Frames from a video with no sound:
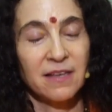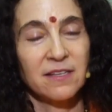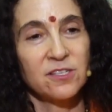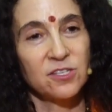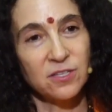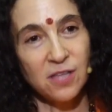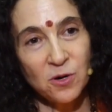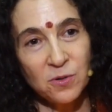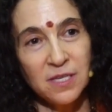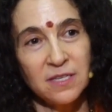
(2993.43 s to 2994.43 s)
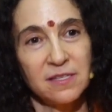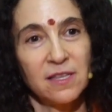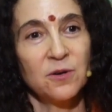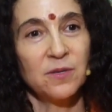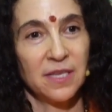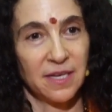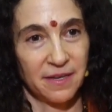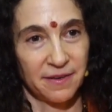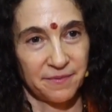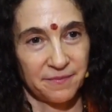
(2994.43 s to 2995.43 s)
Slowly, slowly.
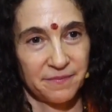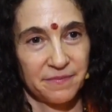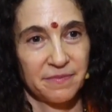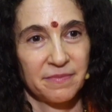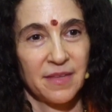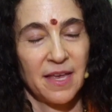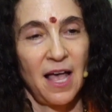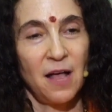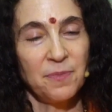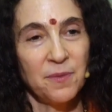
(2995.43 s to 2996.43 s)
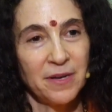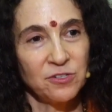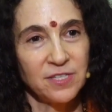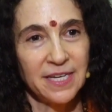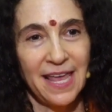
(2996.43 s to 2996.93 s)
Help them understand